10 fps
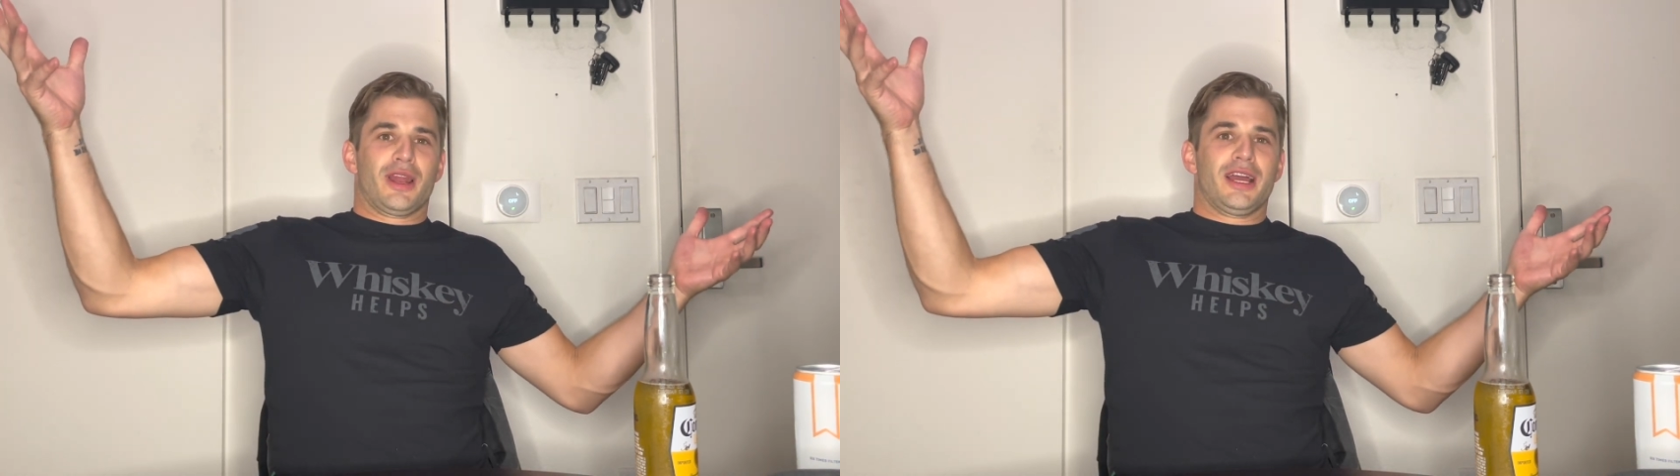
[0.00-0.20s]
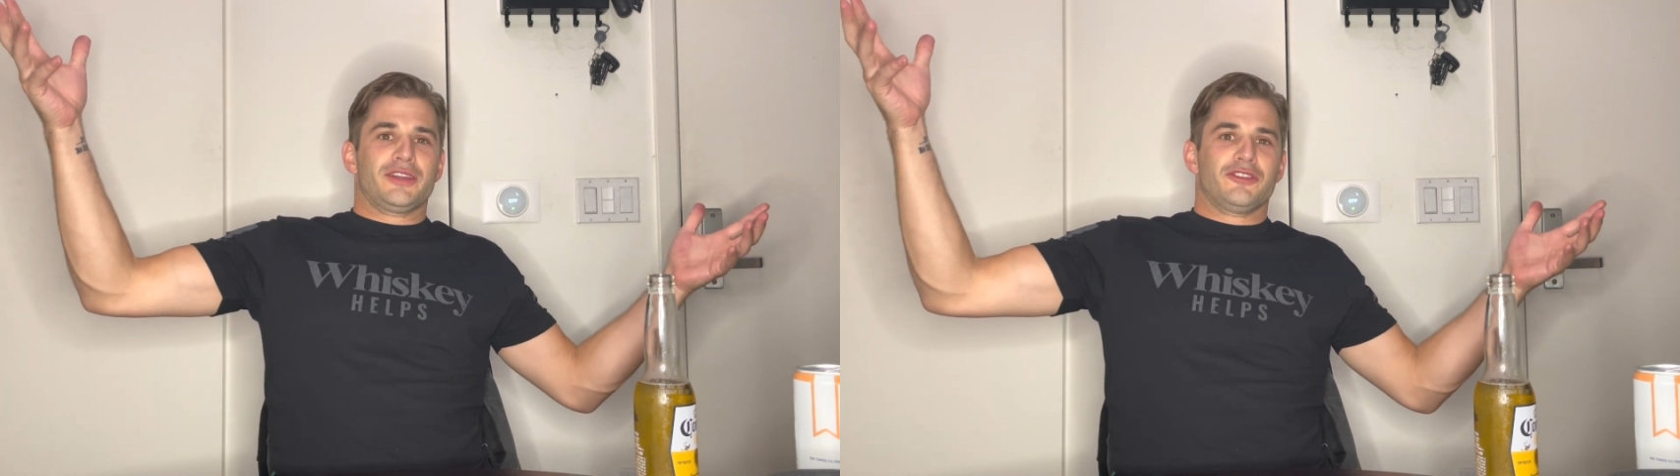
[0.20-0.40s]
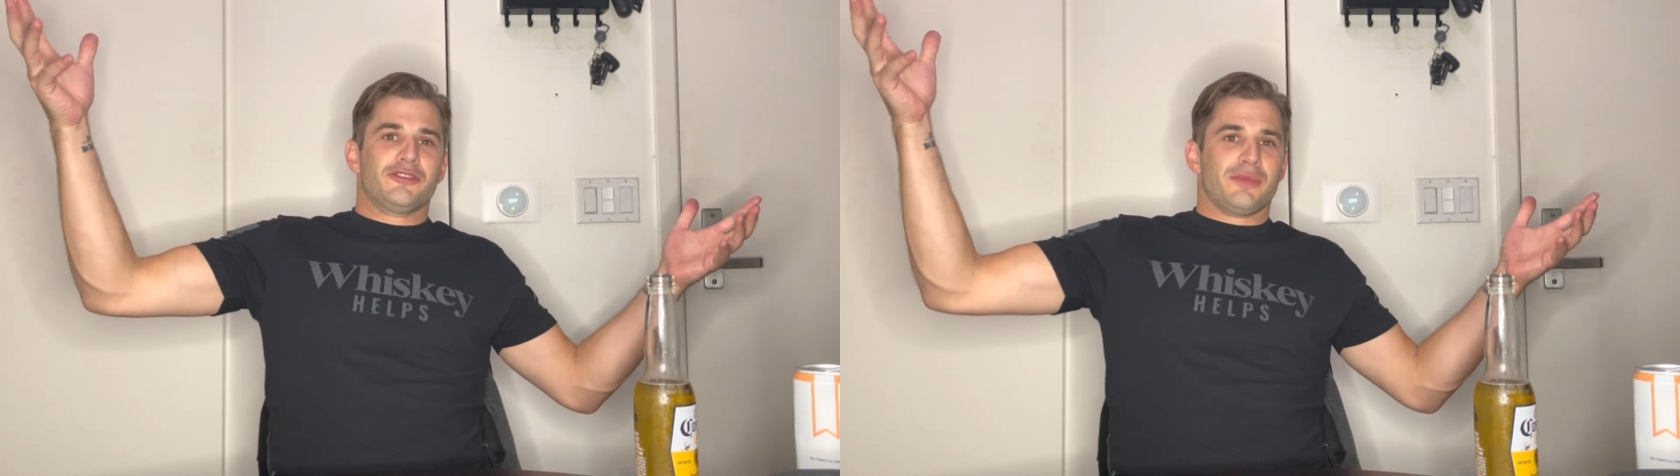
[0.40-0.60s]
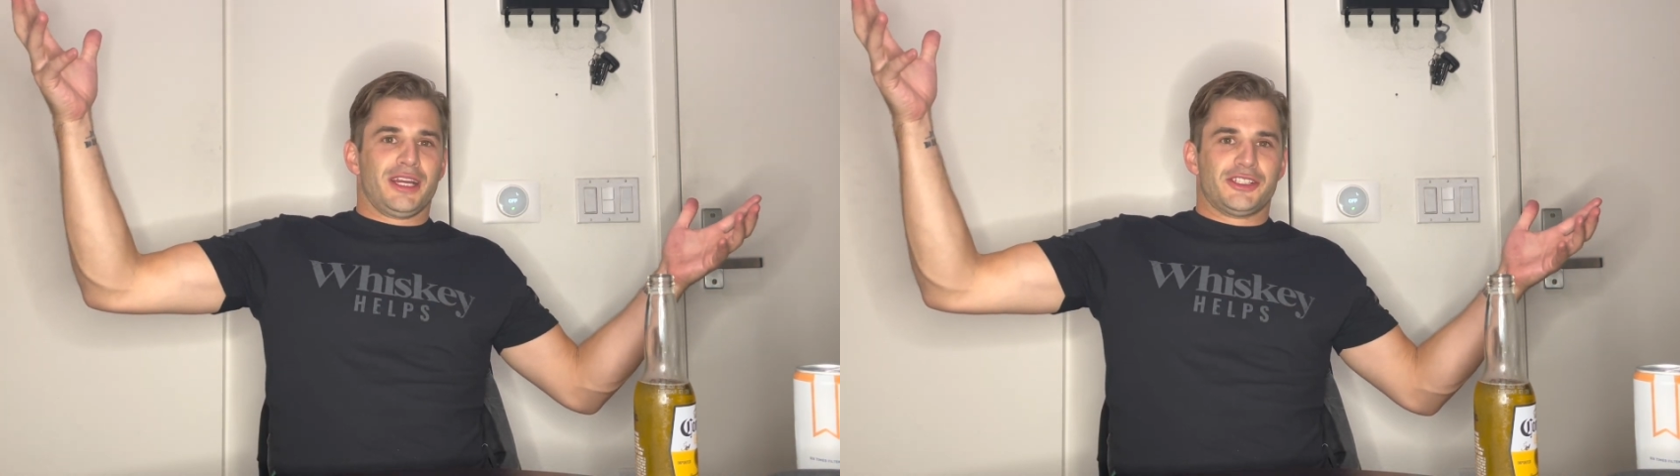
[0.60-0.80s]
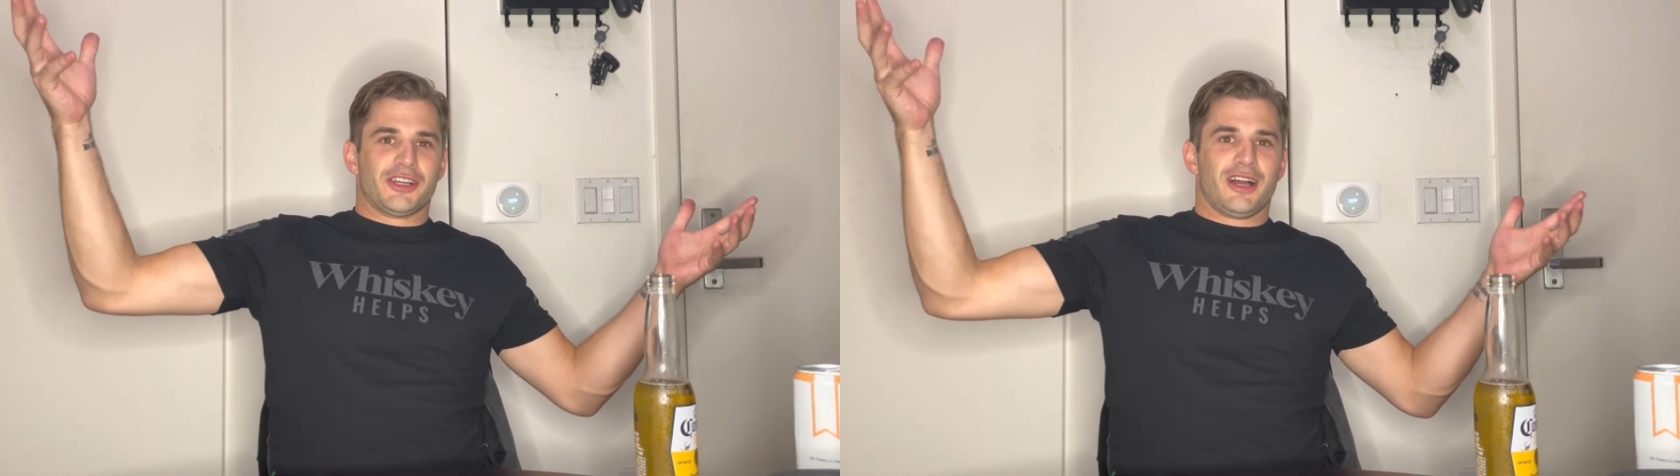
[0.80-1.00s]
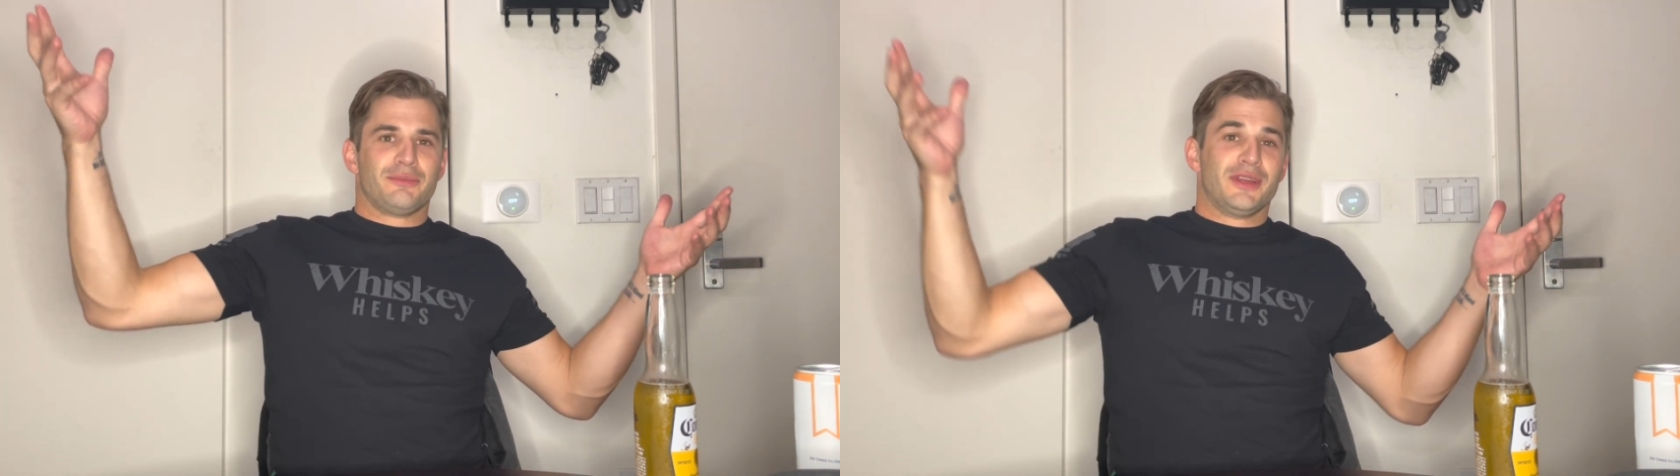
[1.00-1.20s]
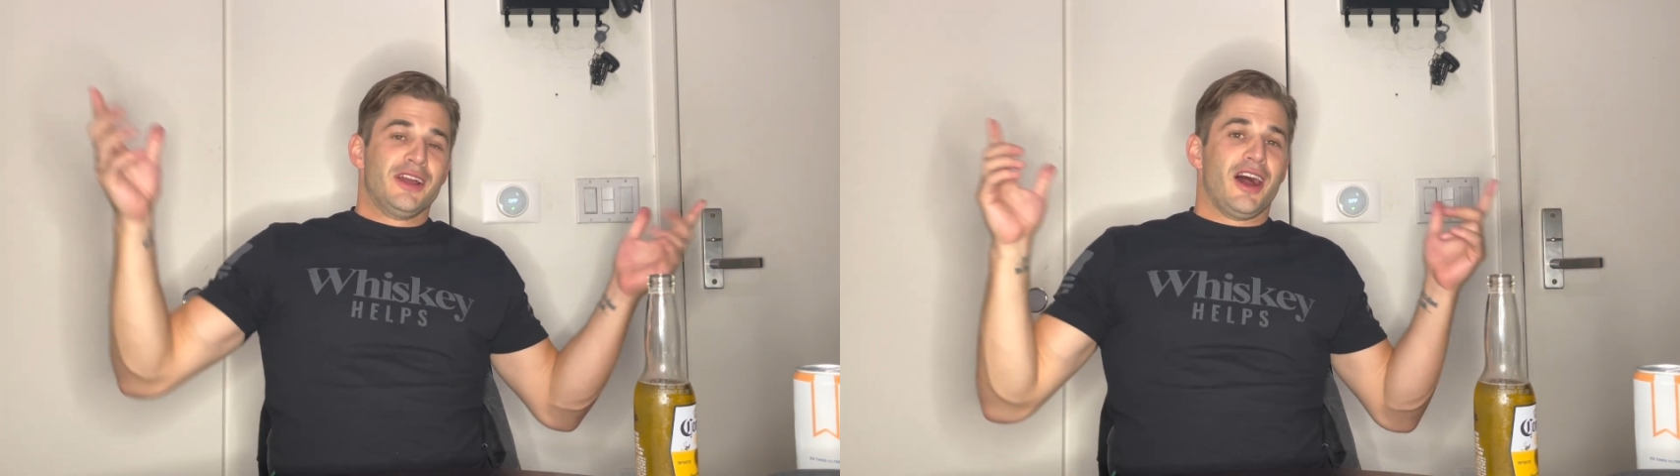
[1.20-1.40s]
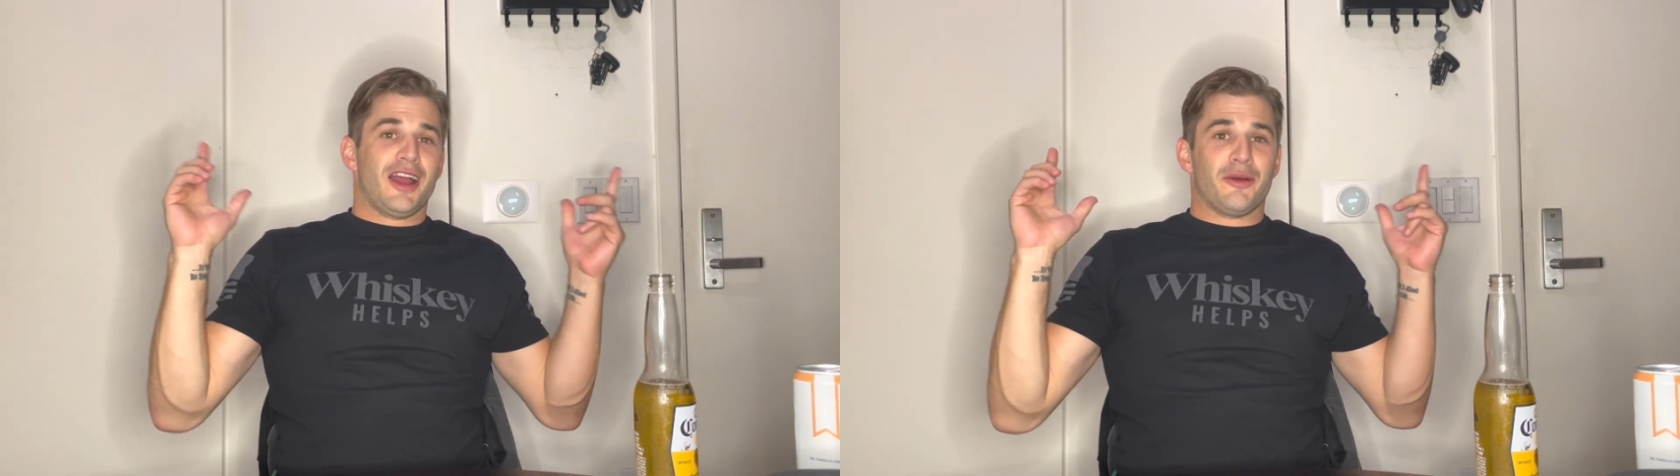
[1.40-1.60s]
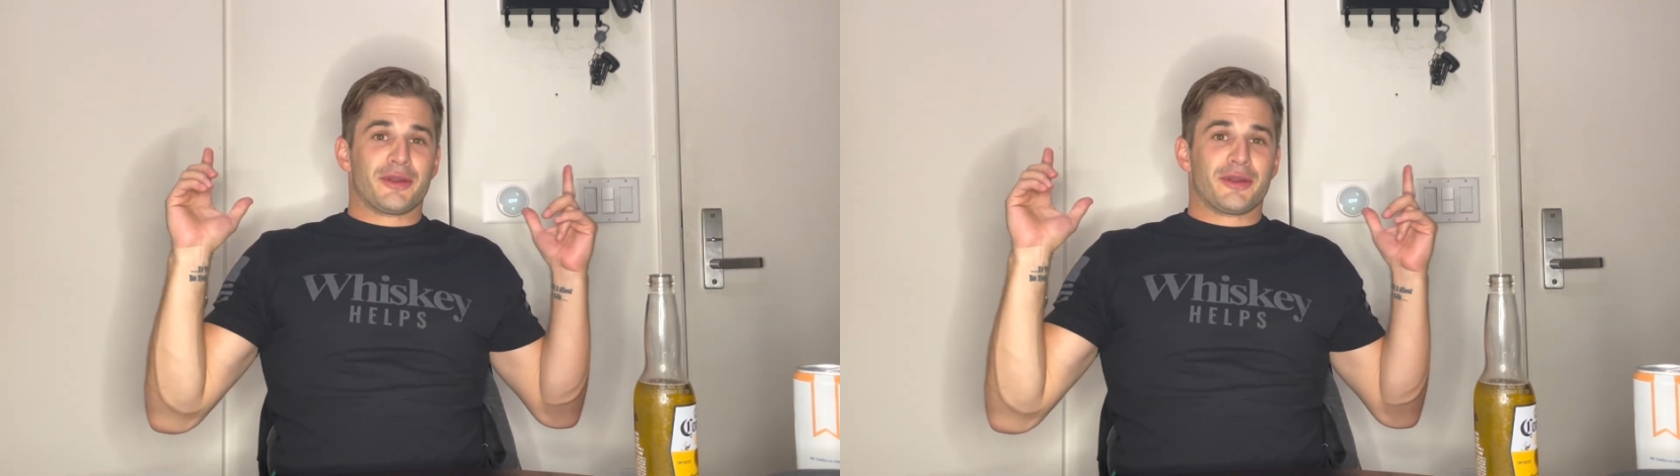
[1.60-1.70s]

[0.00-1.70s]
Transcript: I do in my job. I hope it